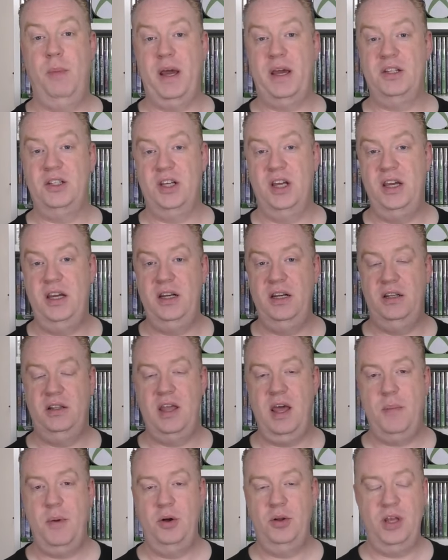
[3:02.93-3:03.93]
magazine
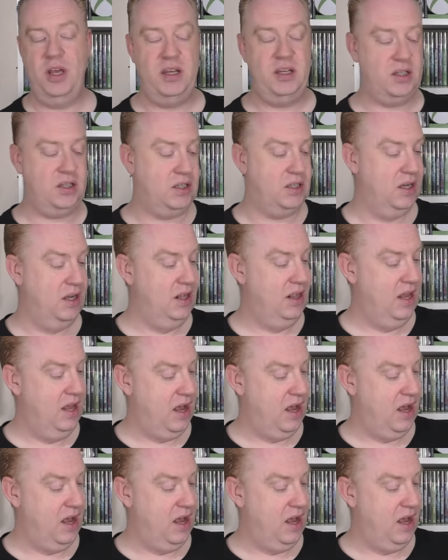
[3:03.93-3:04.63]
demo discs.